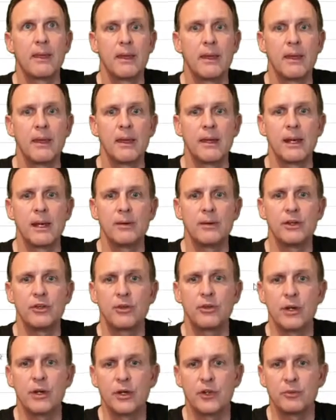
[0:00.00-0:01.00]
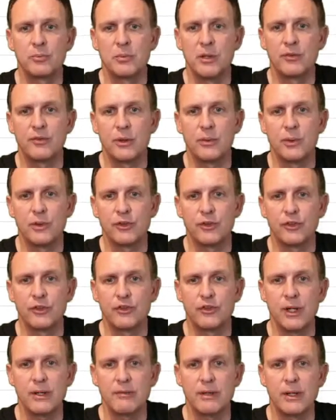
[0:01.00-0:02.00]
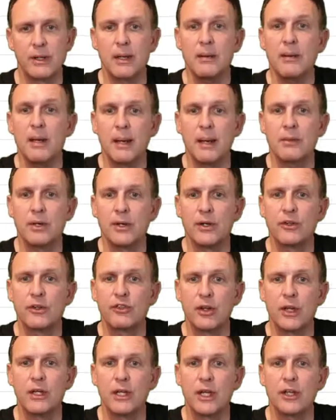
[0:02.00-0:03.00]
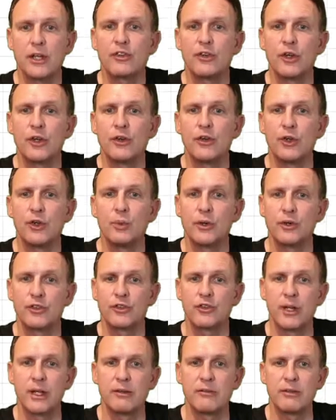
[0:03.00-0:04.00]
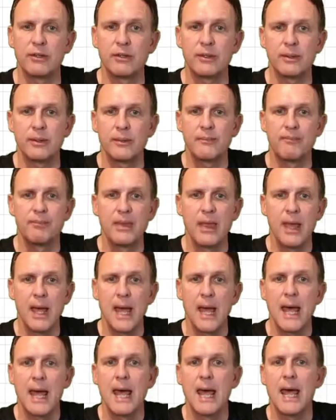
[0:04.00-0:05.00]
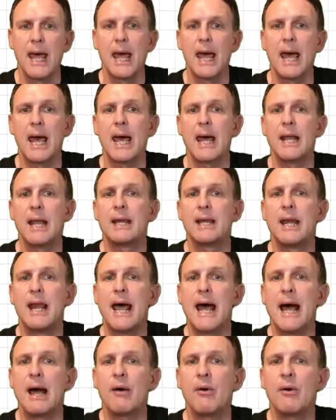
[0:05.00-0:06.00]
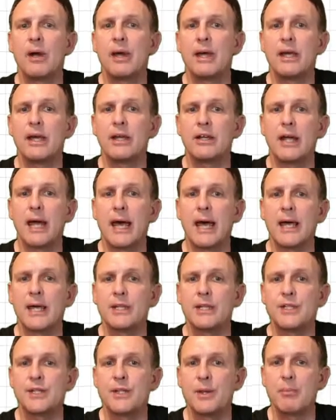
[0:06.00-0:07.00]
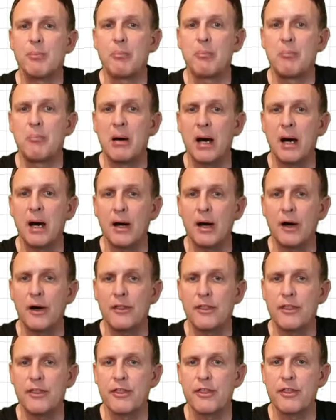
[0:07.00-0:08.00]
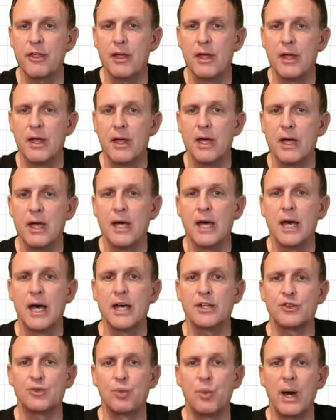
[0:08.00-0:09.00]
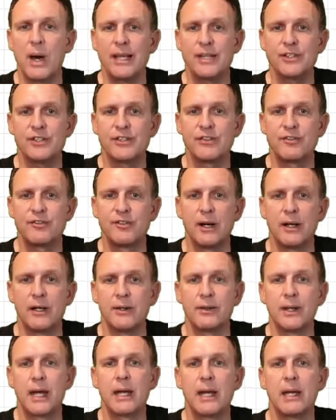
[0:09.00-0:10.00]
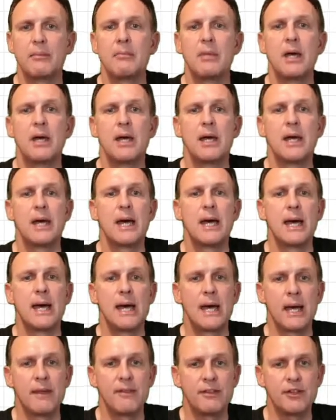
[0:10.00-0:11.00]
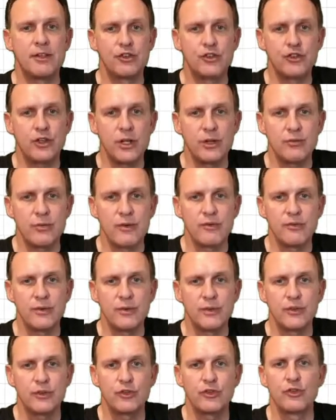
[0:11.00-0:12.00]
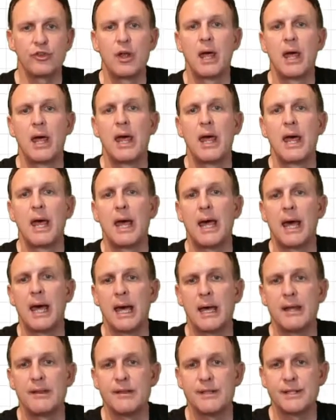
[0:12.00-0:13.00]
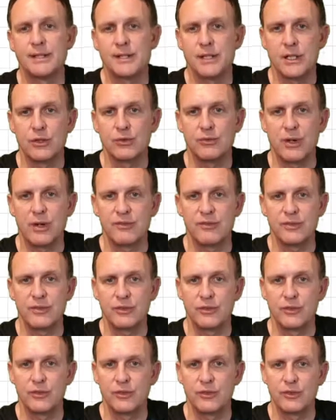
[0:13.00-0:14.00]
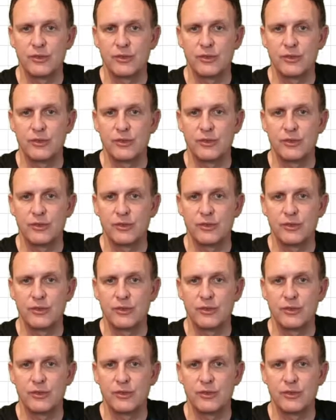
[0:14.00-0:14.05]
Now, it is going to ask me if I want to save it. I am going to say yes, I do want to save it. And now it has the path as well as the file name and the sheet reference and the cell reference.